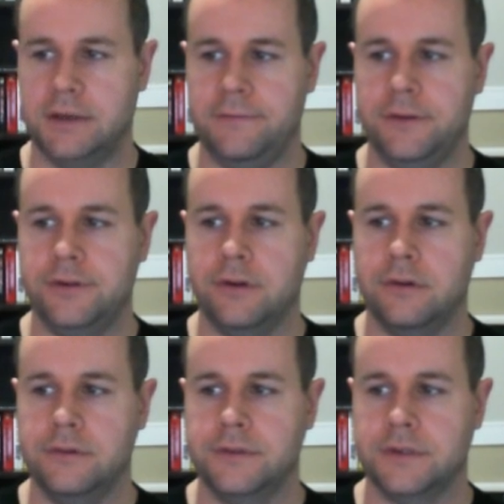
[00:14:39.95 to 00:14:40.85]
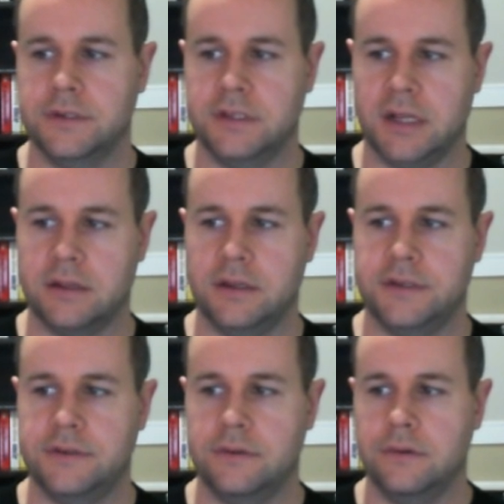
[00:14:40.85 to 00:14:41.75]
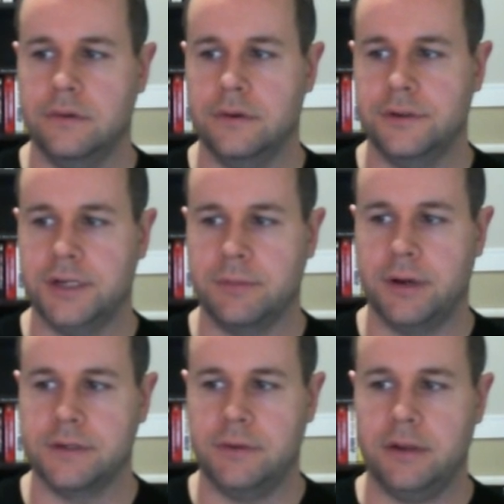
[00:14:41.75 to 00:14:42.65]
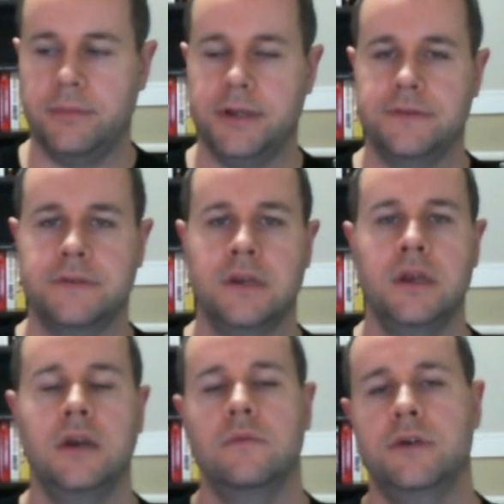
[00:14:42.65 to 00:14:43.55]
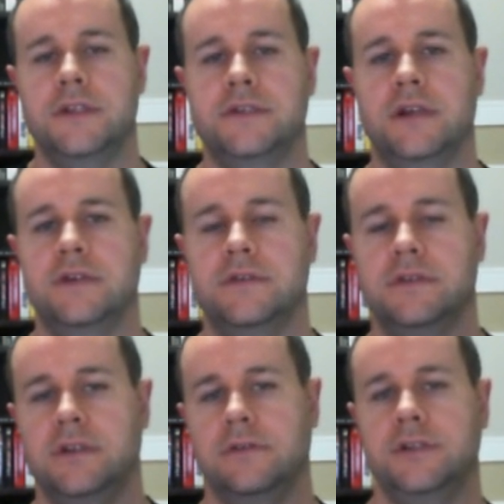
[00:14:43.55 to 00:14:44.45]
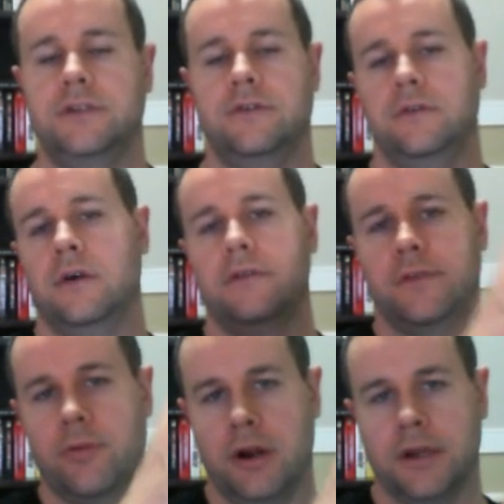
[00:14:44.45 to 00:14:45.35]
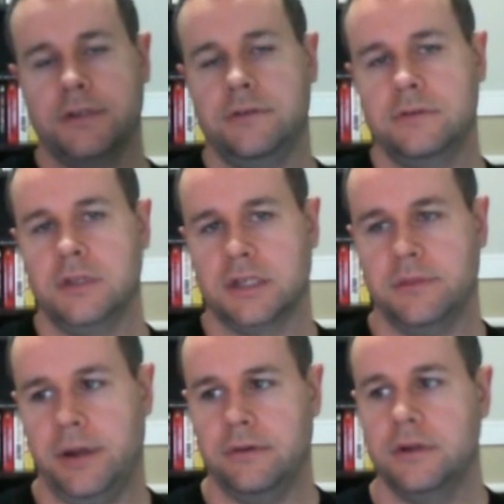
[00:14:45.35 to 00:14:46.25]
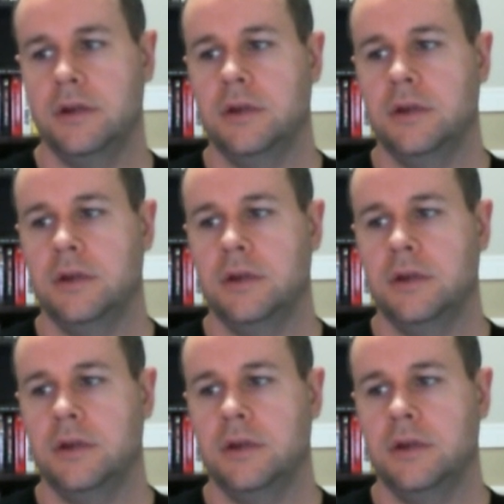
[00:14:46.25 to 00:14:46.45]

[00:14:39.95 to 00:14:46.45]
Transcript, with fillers: If you chose select list or checkbox radio buttons, what this does is it'll just show you all your products, you select them out.